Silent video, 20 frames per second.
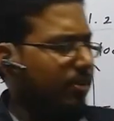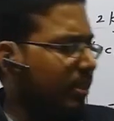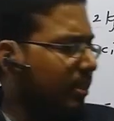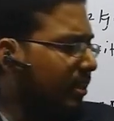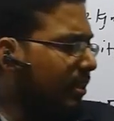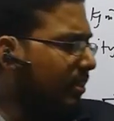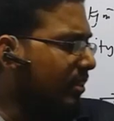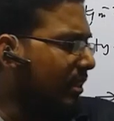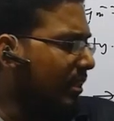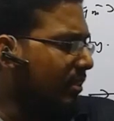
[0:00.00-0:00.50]

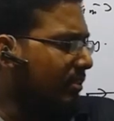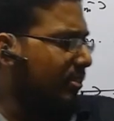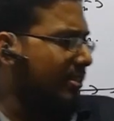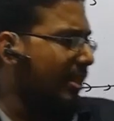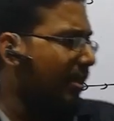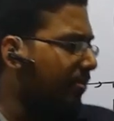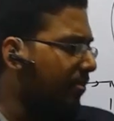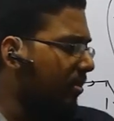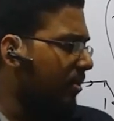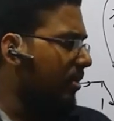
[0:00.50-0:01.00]
the
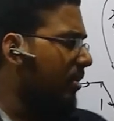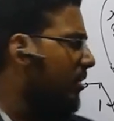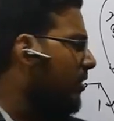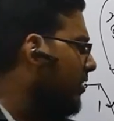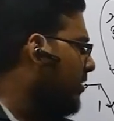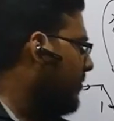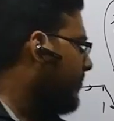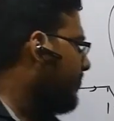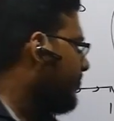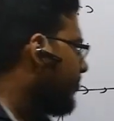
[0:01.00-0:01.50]
things
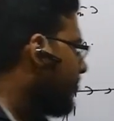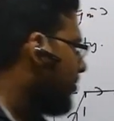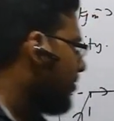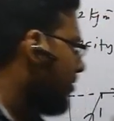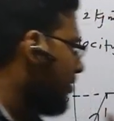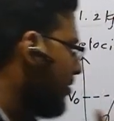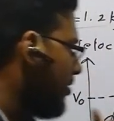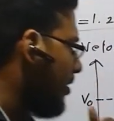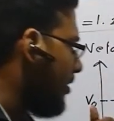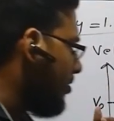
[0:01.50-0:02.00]
are,
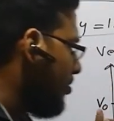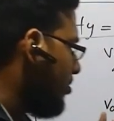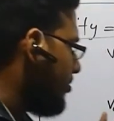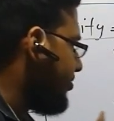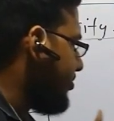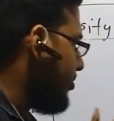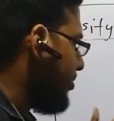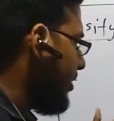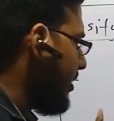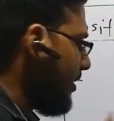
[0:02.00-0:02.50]
and
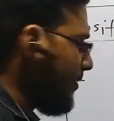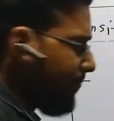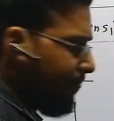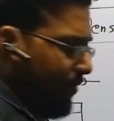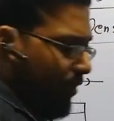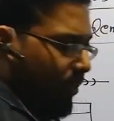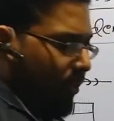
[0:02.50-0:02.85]
also the